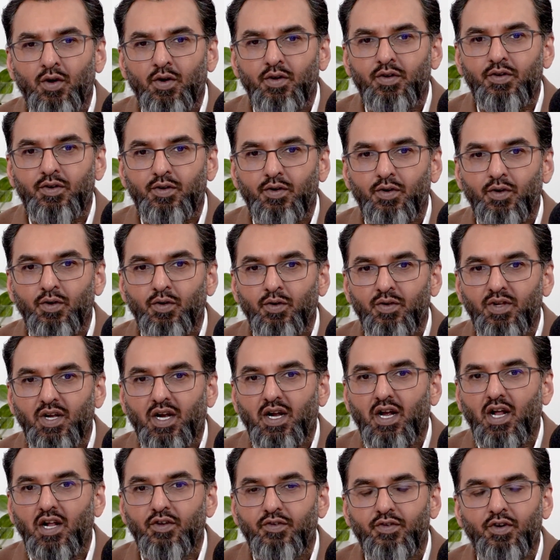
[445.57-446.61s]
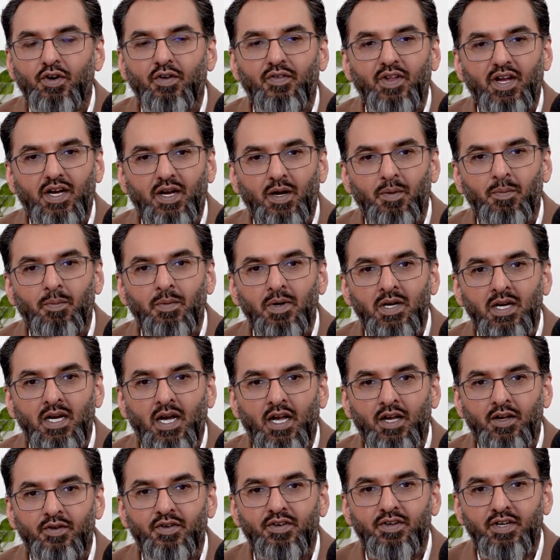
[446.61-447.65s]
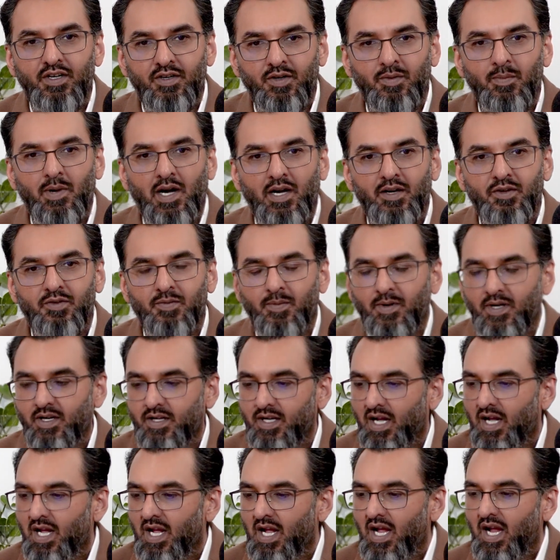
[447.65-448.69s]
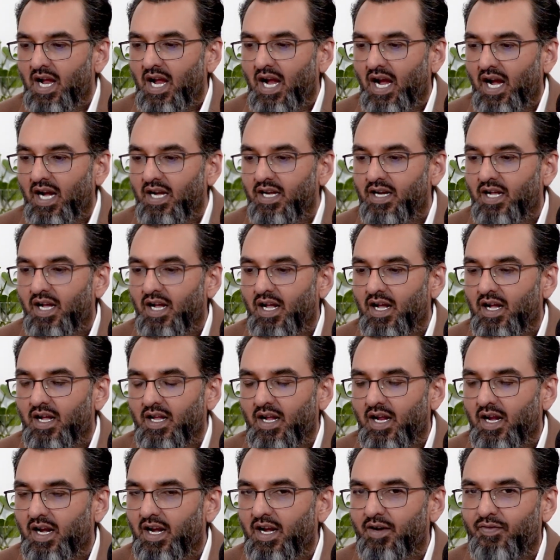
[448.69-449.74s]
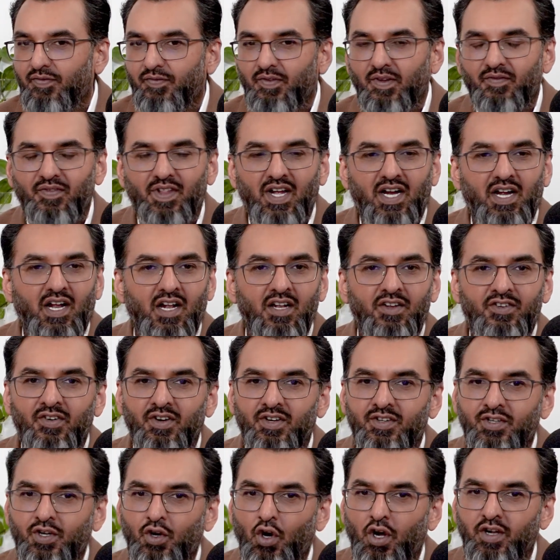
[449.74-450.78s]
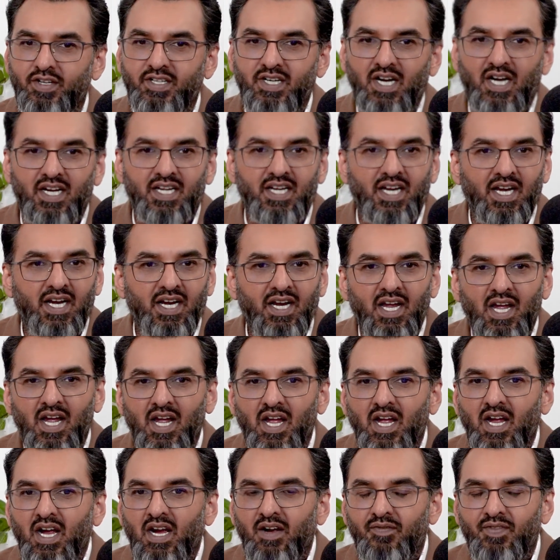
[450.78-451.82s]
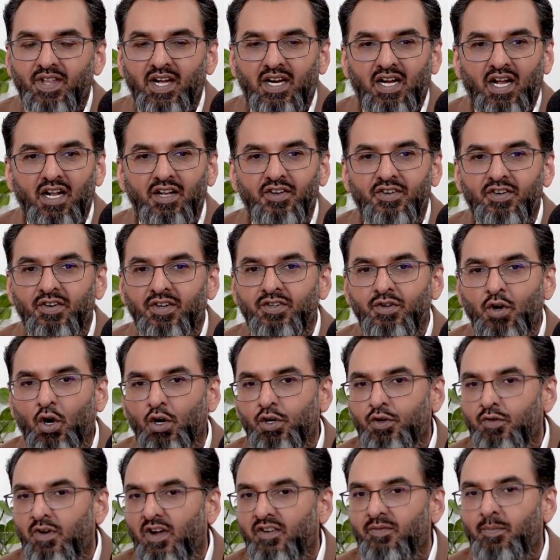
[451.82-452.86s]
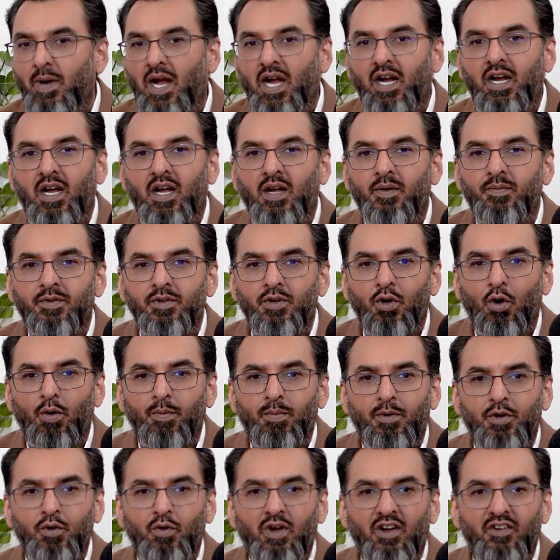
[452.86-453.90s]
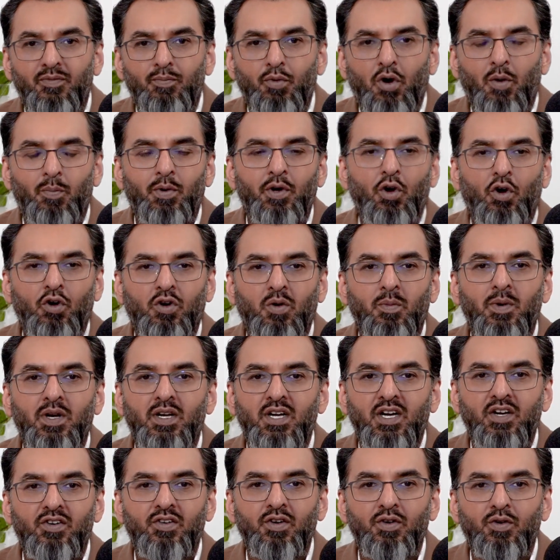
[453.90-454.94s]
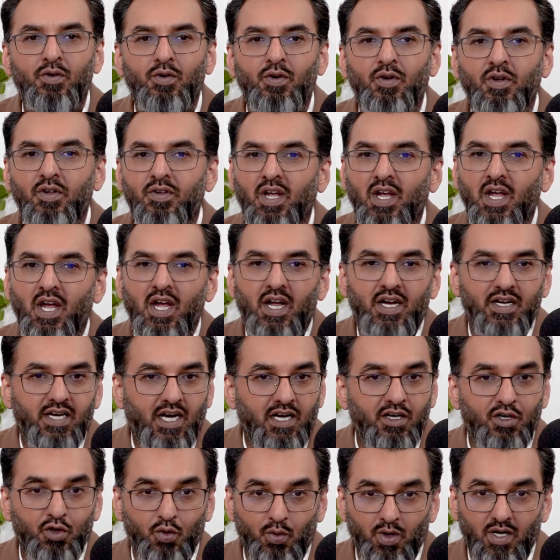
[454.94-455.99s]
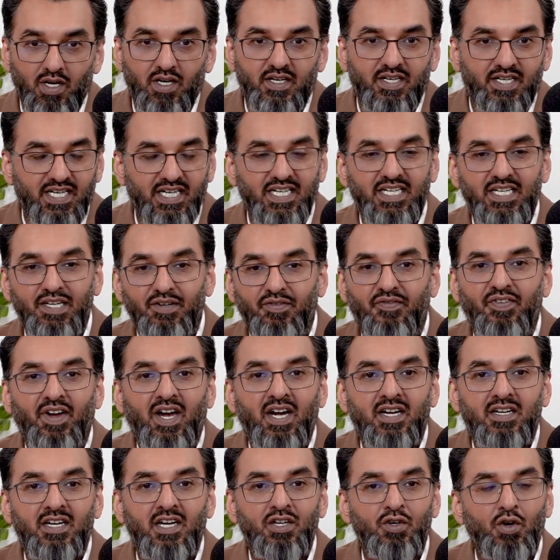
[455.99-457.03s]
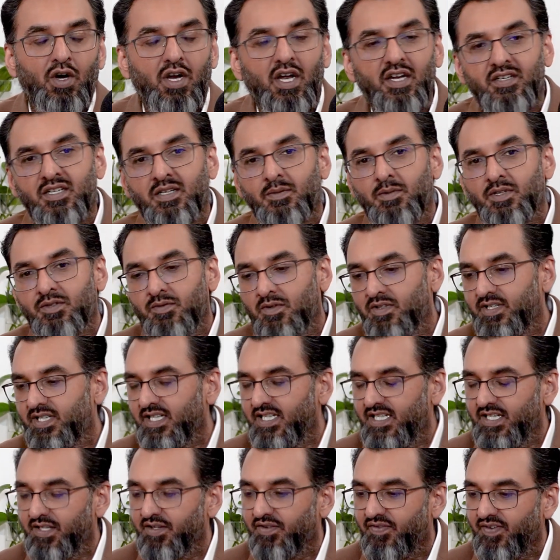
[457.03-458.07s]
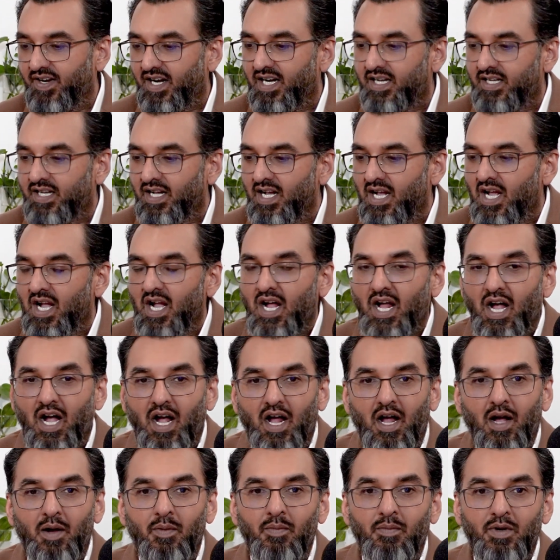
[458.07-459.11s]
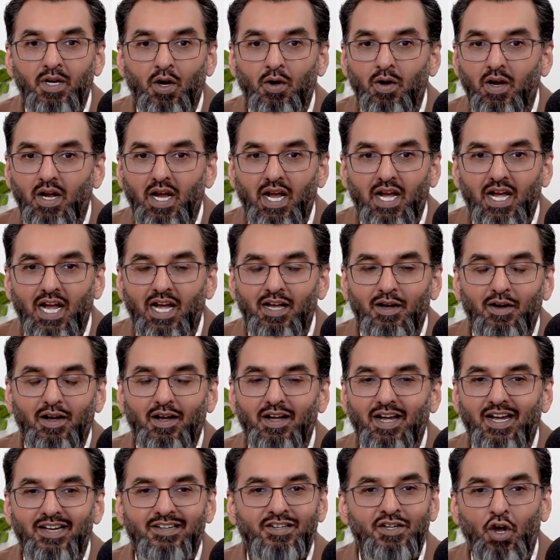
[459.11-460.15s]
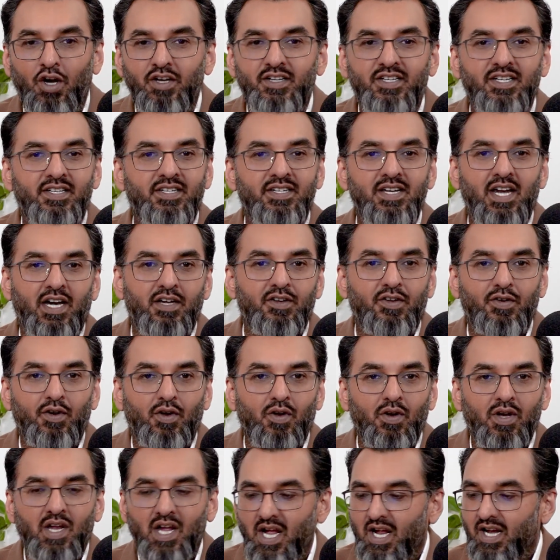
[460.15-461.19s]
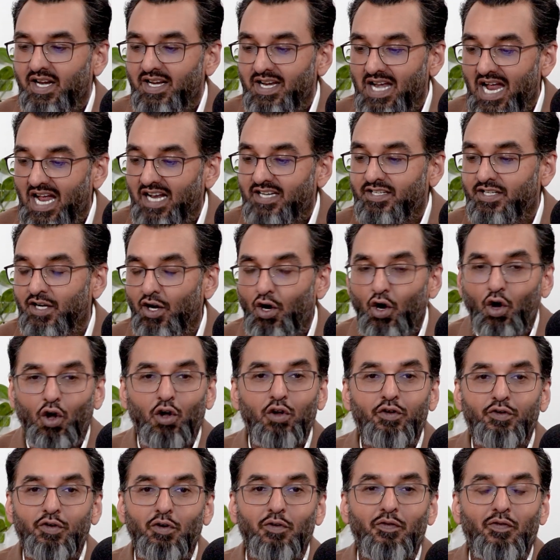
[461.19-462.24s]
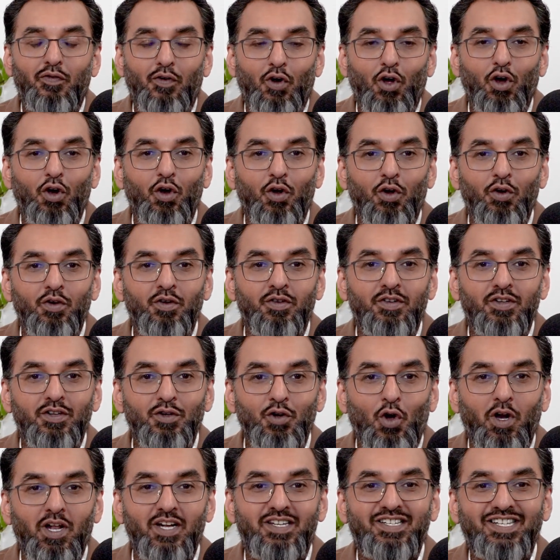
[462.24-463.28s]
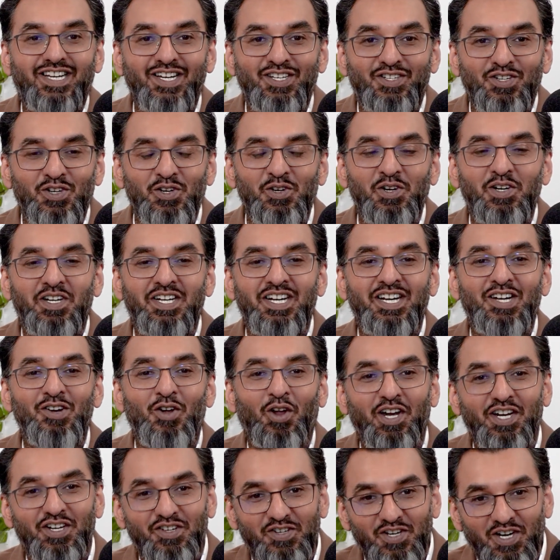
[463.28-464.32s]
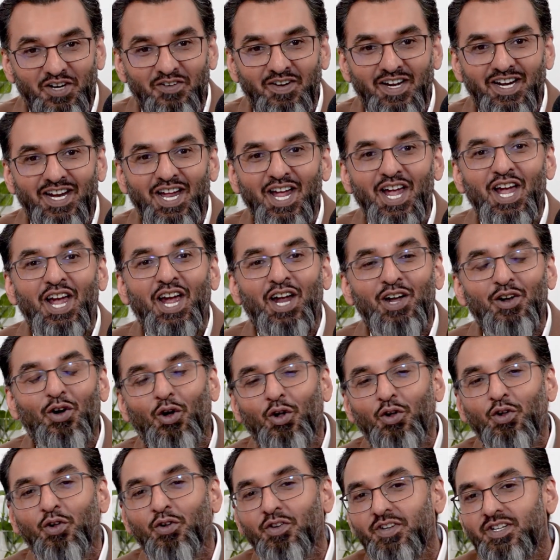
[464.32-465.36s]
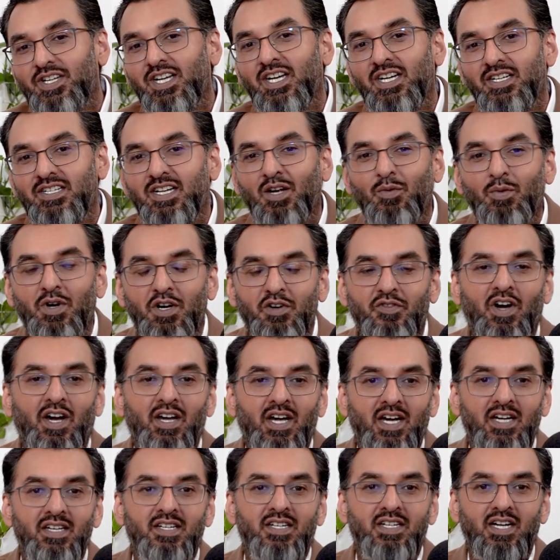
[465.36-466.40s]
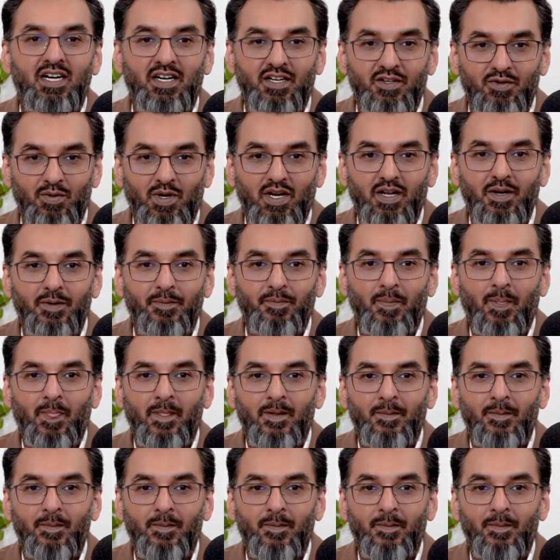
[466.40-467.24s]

It goes to the culture of the company and to senior management. And if the culture is cost-cutting, if the culture is not to have backups, not to have proper documentation tools, then you will see the effect and your customers will see the effect. And it's not just NETSOL. NASA also follows knowledge continuity, knowledge sharing, and all those things that we're trying to instill as well.